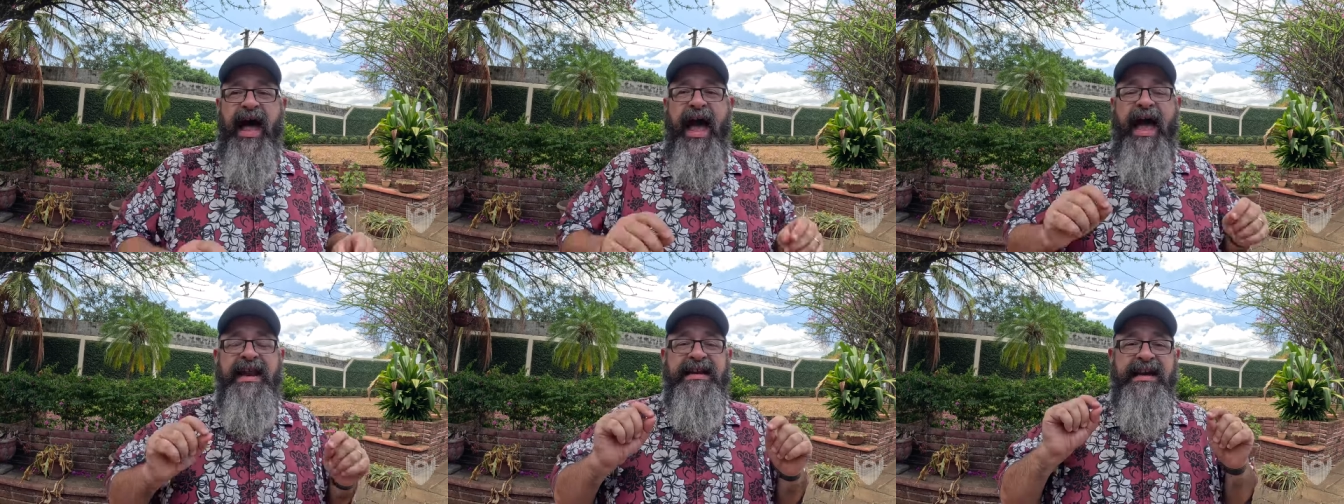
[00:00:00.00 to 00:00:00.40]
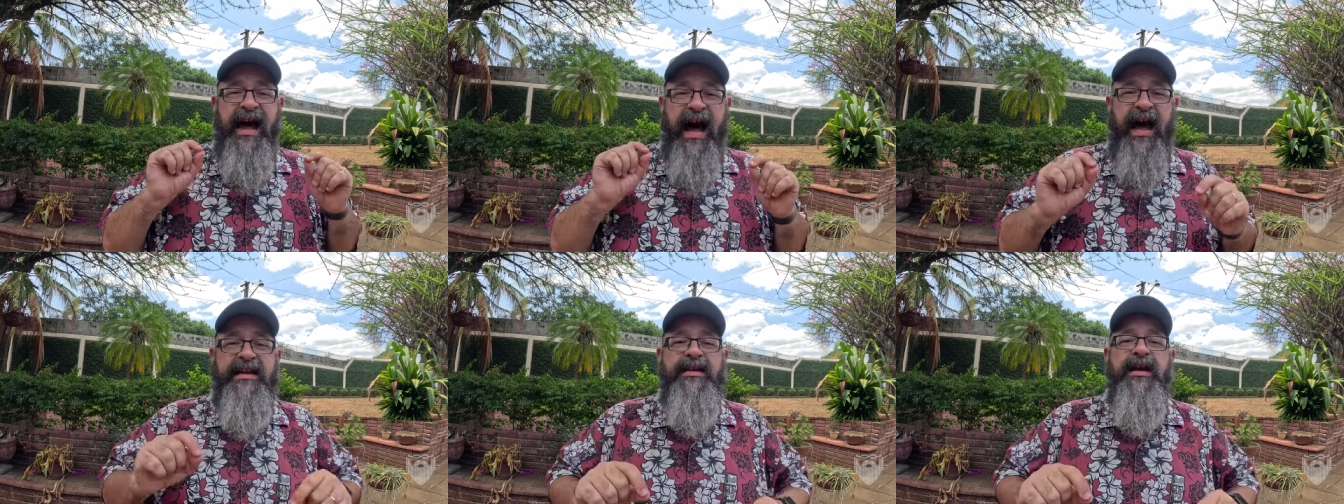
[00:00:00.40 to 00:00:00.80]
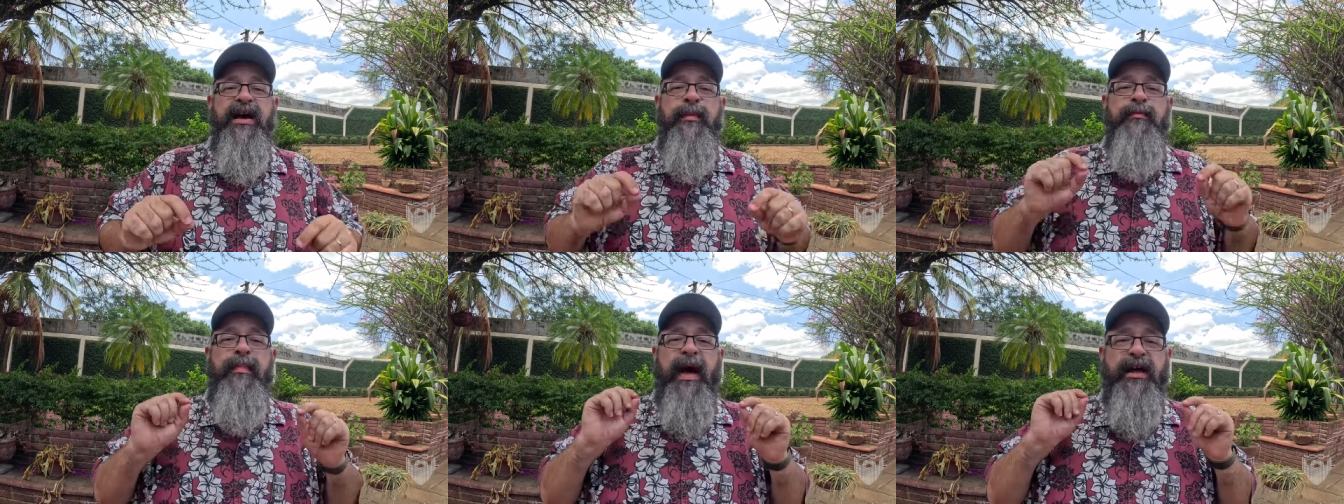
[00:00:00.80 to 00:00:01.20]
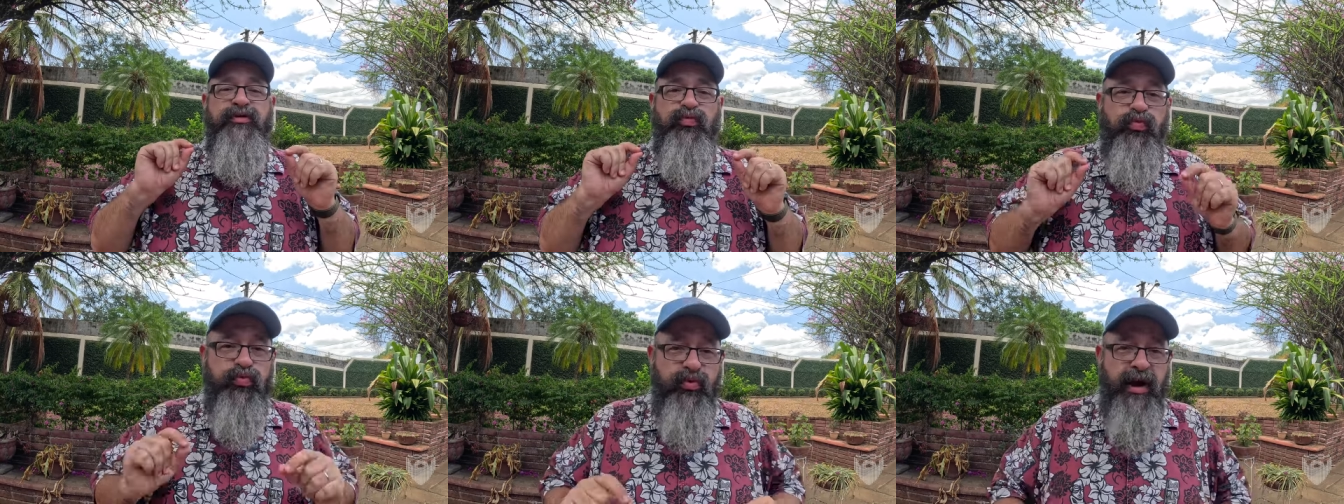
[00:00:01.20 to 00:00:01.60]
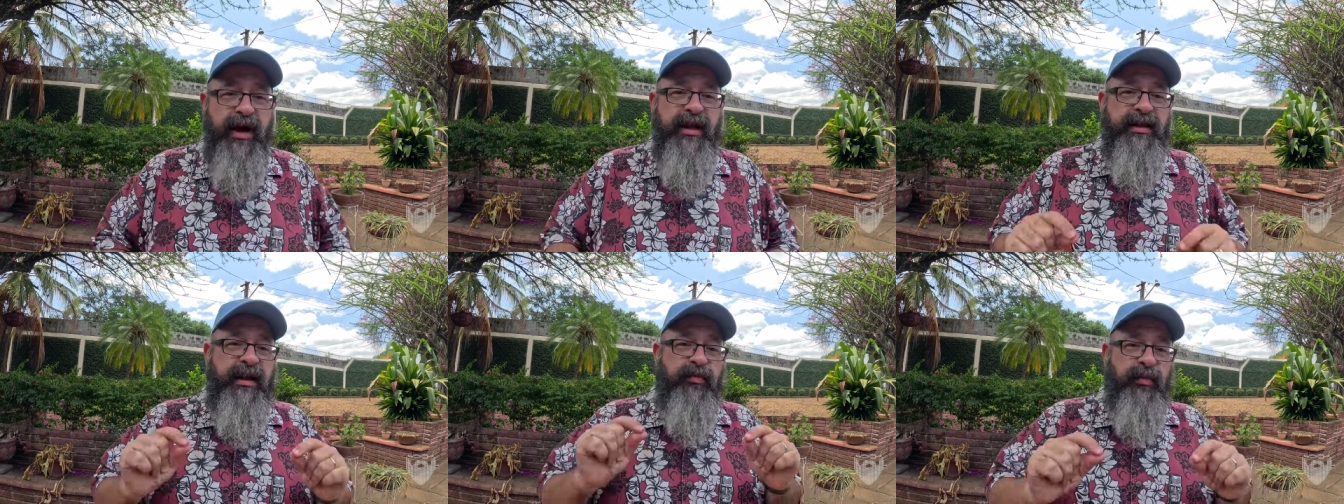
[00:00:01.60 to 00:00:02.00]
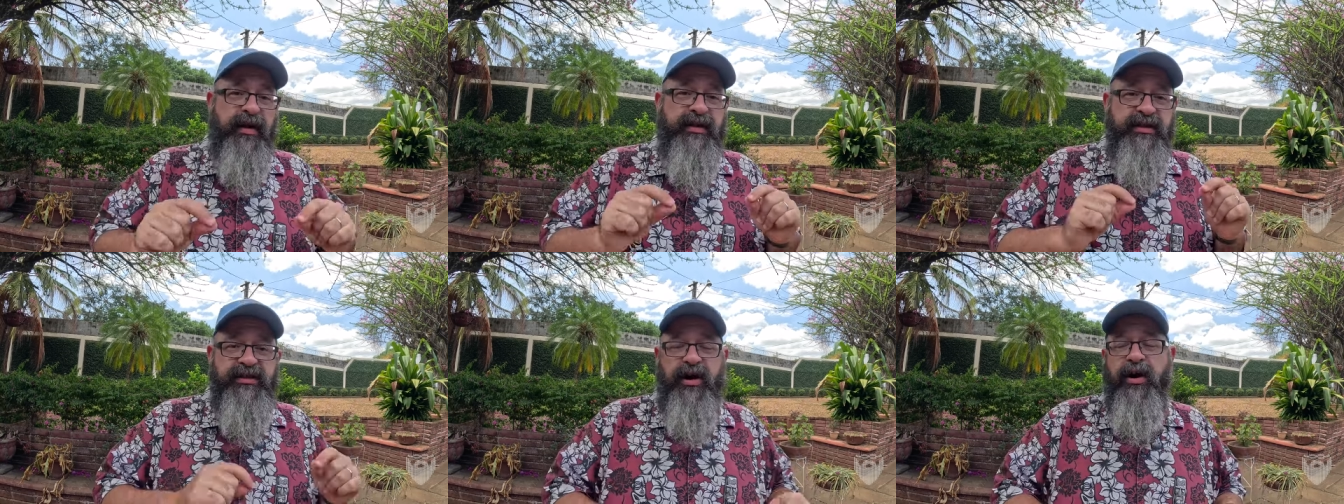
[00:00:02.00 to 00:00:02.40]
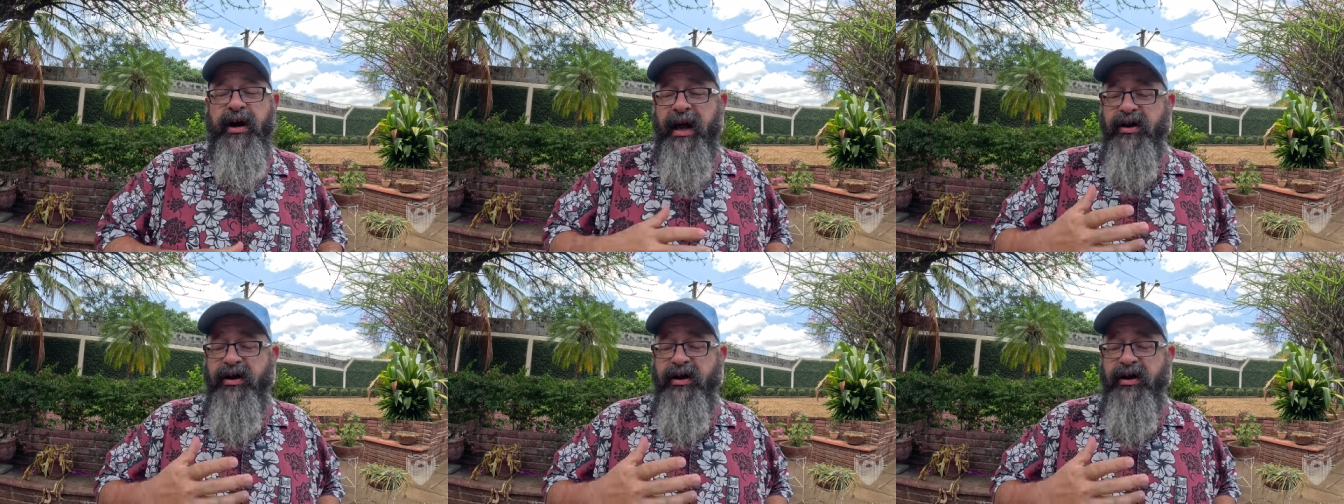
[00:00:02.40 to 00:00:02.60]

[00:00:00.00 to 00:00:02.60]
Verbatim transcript: and not been really, really sorry.